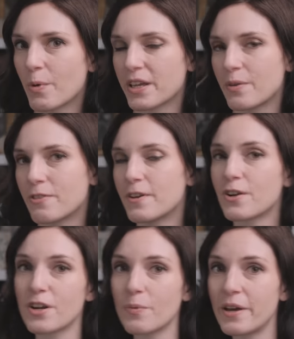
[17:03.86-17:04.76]
working with
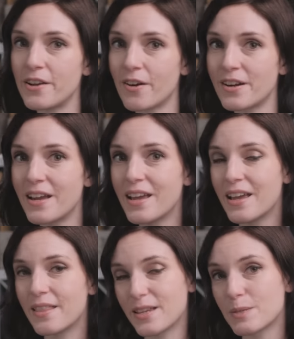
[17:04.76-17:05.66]
fingering weight yarn,
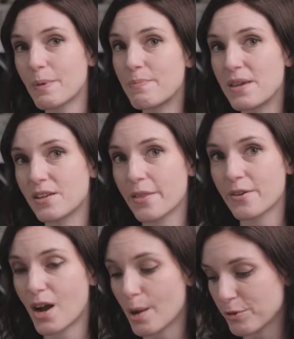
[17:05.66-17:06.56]
this might be
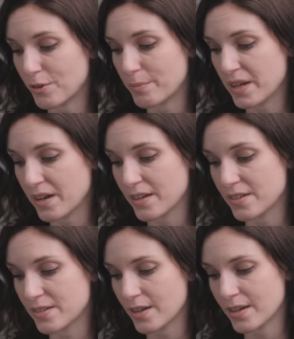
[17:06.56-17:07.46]
another option
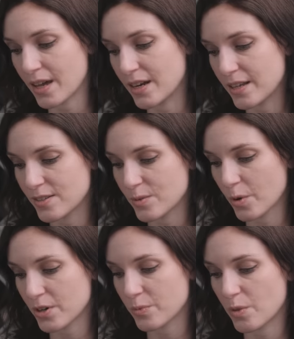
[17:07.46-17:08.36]
because again, it's
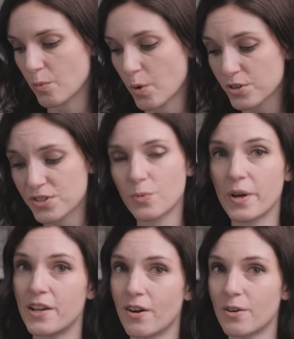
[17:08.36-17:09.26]
worked with worsted
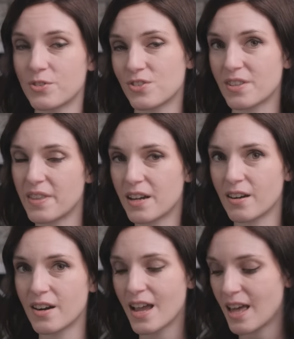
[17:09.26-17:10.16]
weight yarn, which is
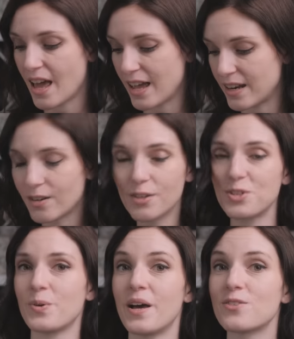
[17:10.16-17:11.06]
thicker, and it
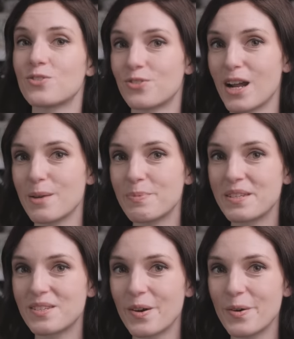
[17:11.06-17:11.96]
also has stripes.
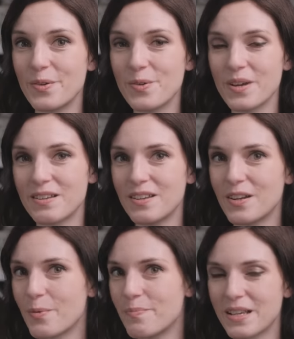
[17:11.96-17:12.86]
So you can, you
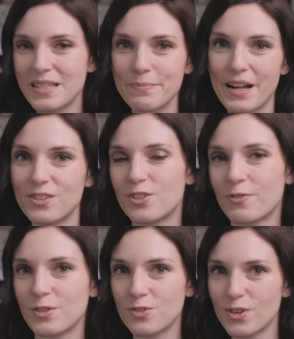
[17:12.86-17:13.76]
know, mix and match
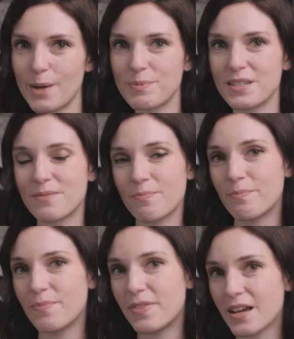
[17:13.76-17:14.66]
different stripes. as
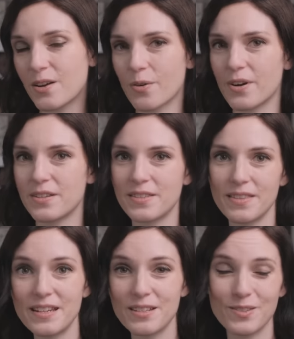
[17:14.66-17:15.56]
thick or as
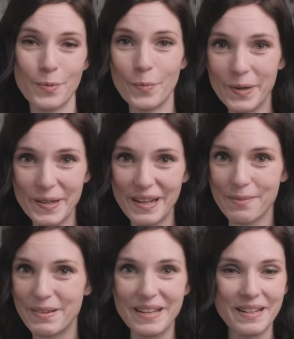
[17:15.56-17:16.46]
thin as you want. I
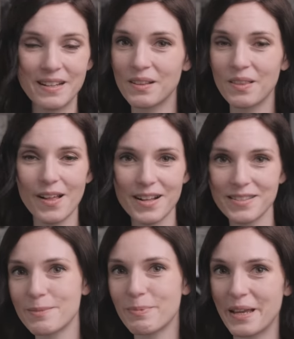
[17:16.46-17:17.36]
mean,
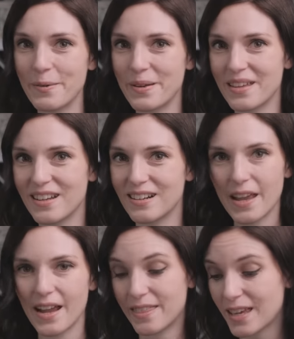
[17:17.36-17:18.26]
lots to play with
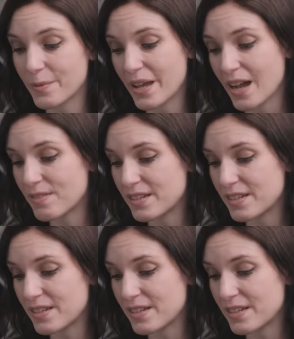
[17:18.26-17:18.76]
here. And then we have